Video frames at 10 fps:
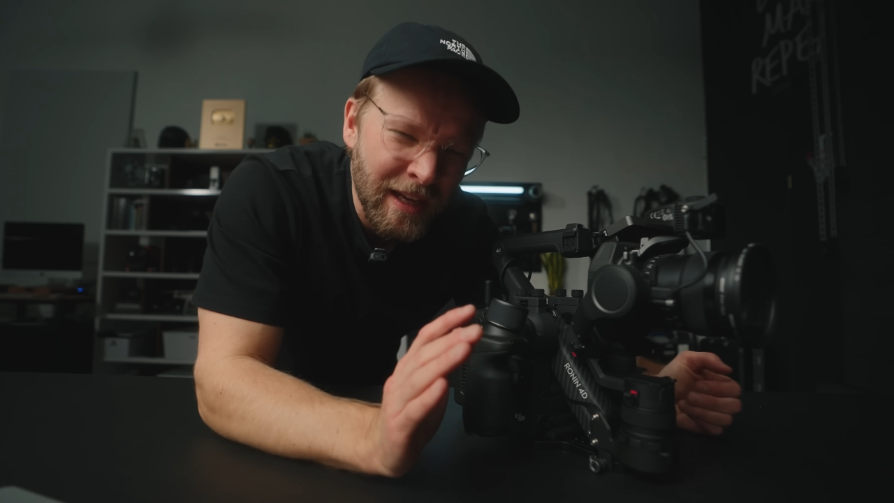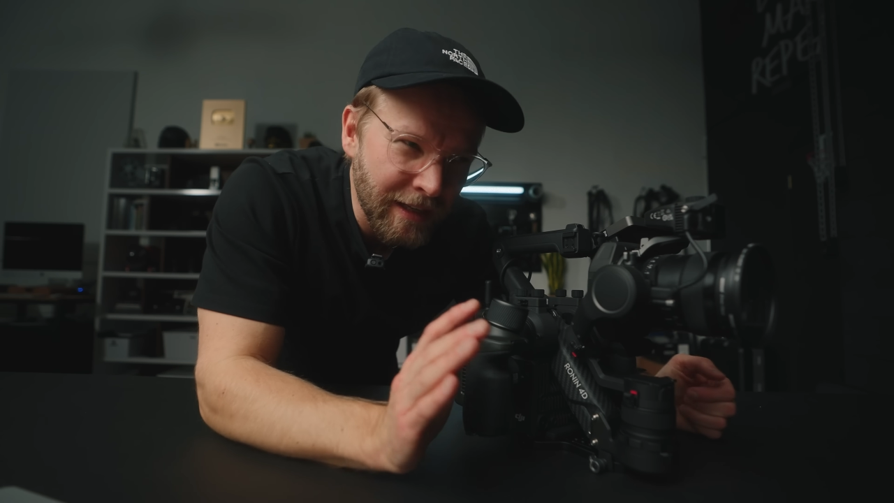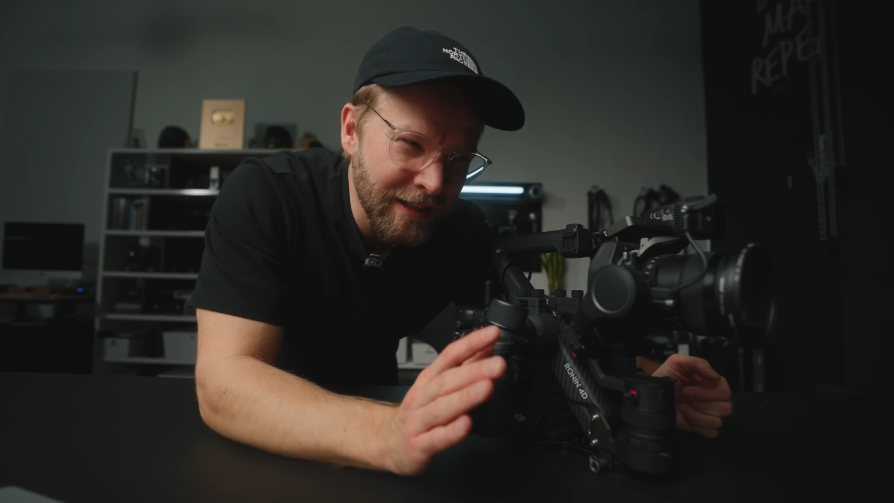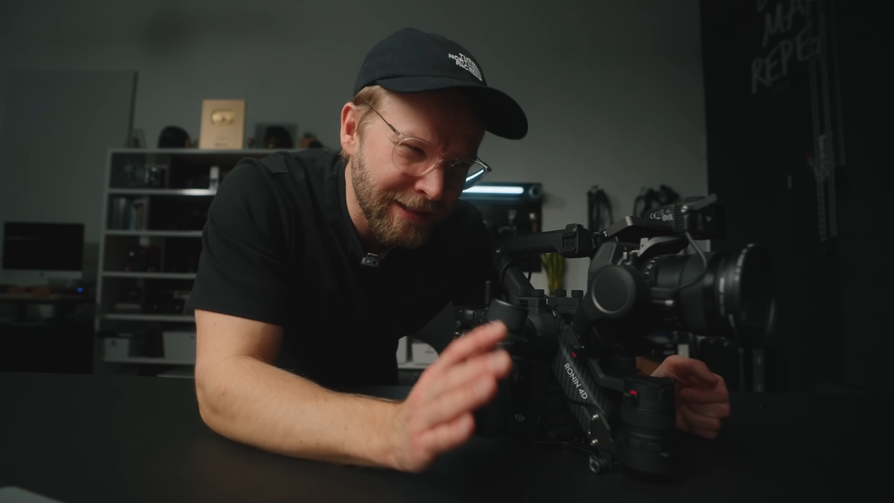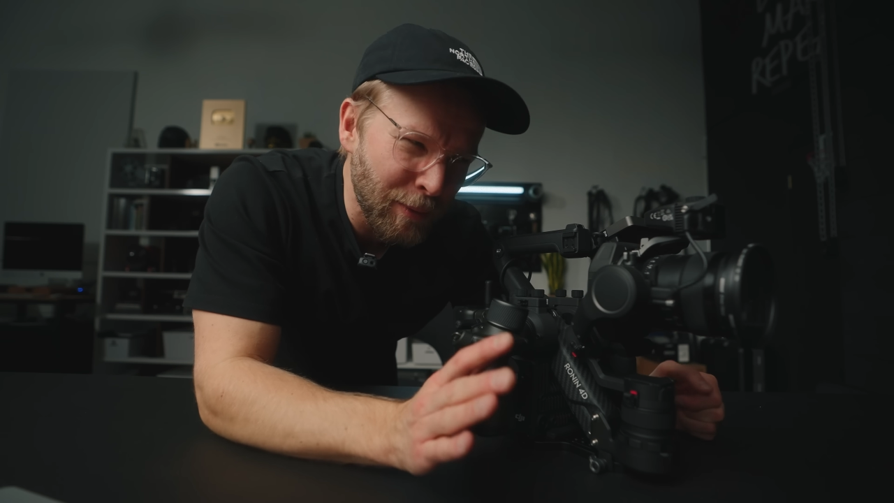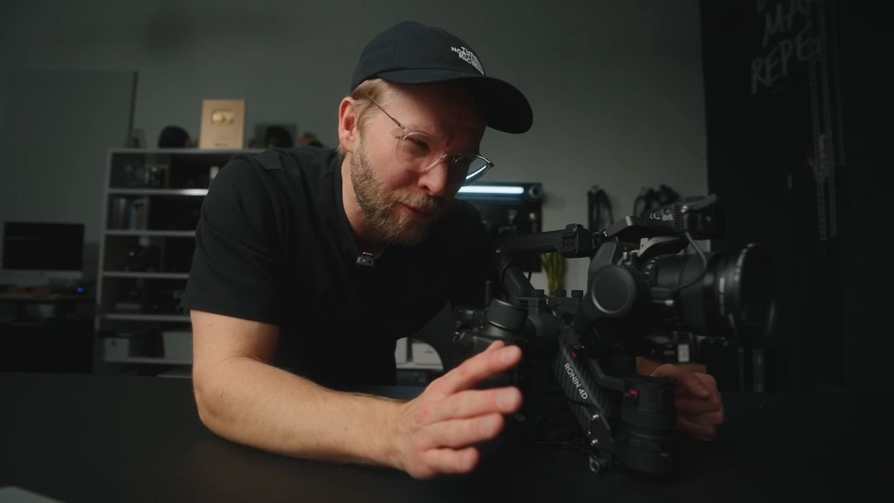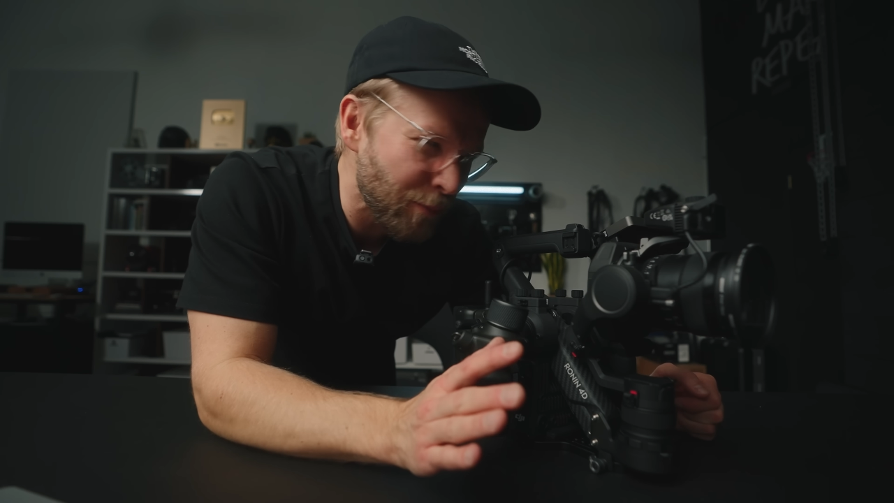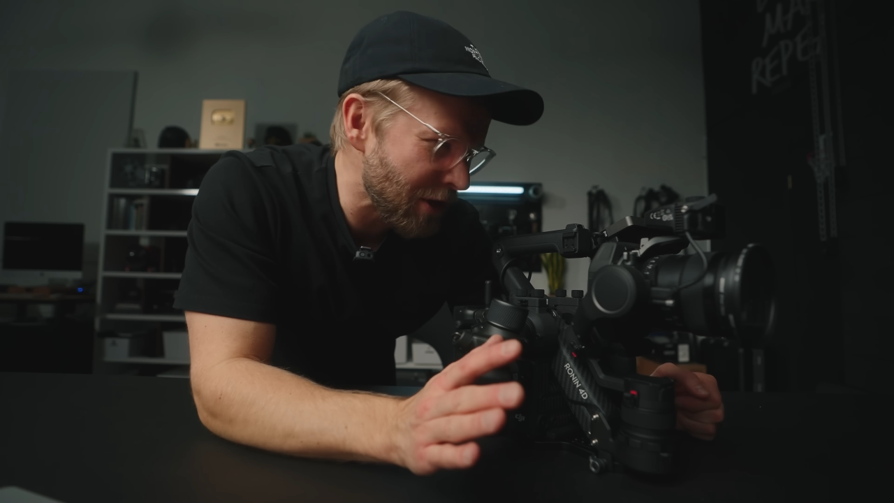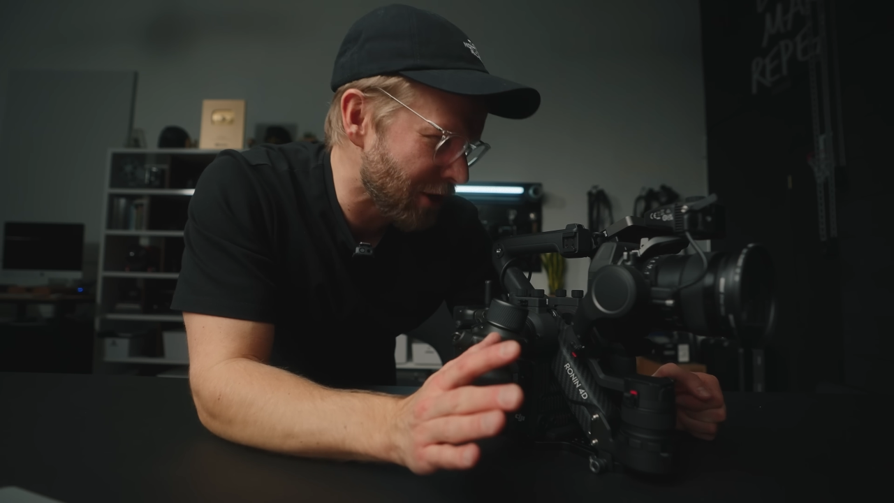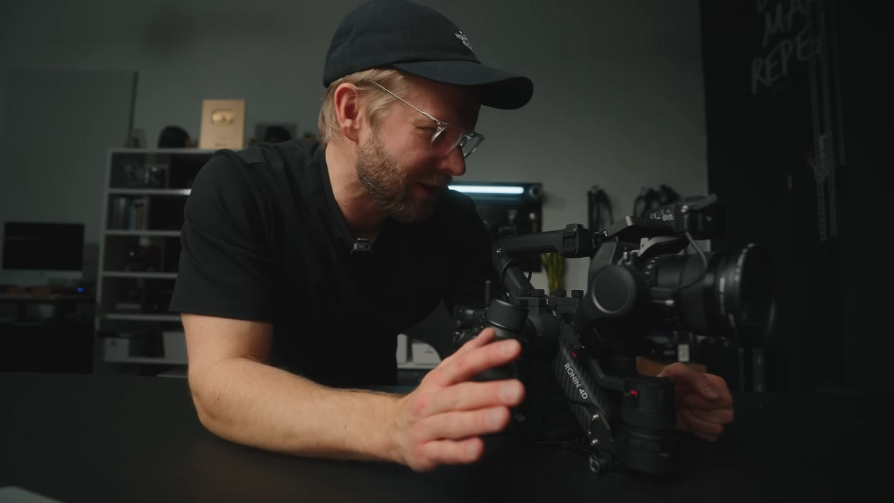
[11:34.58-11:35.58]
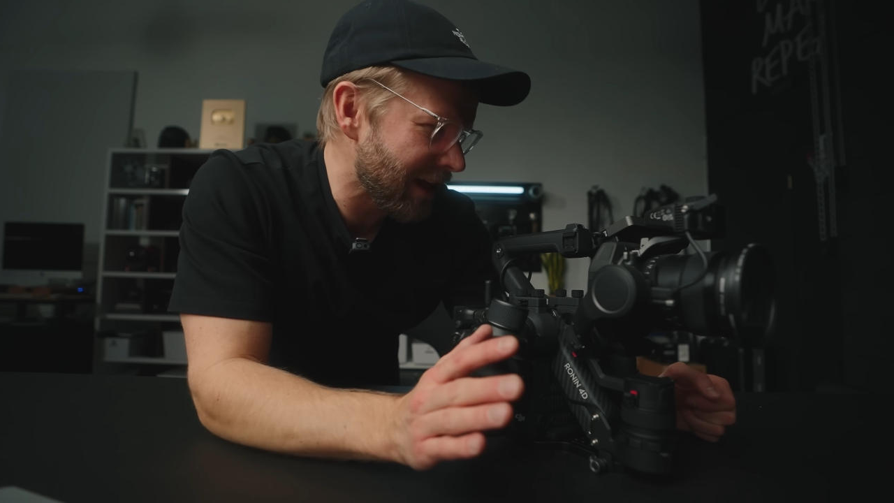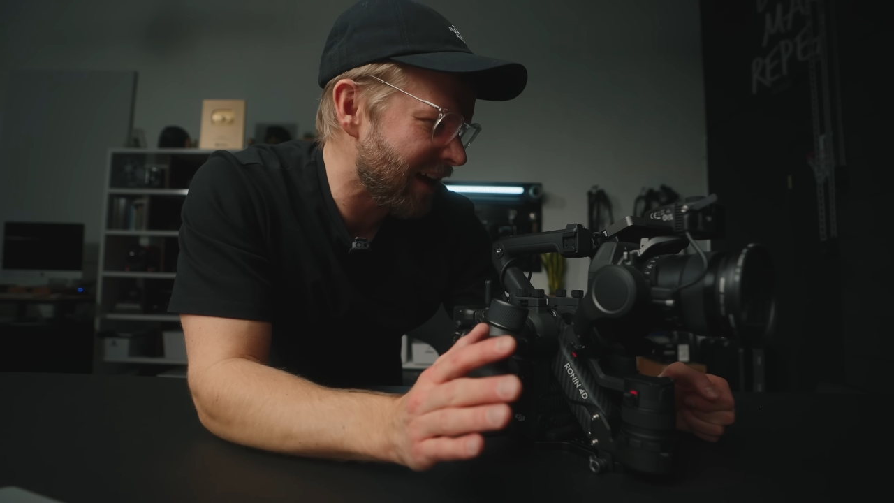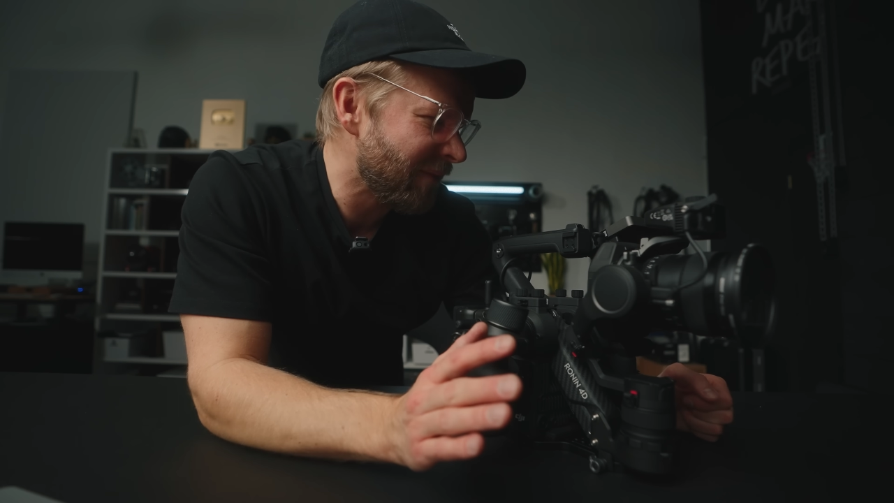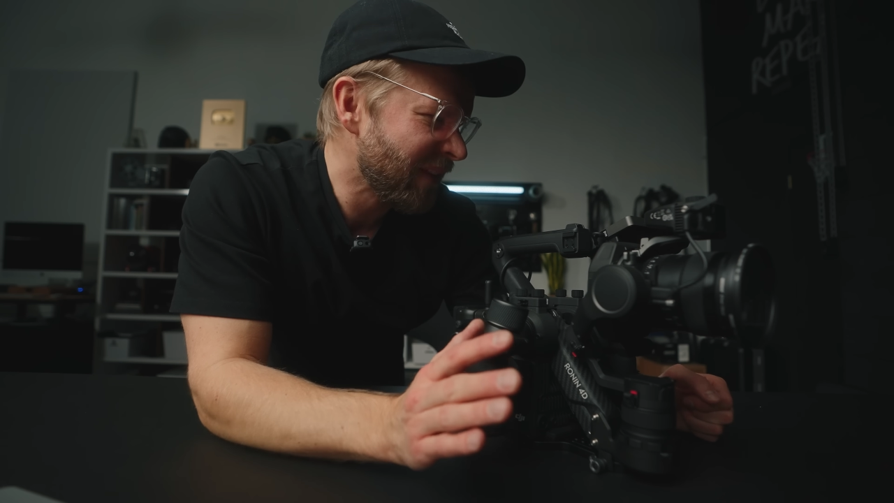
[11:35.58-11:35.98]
it is a bit weird that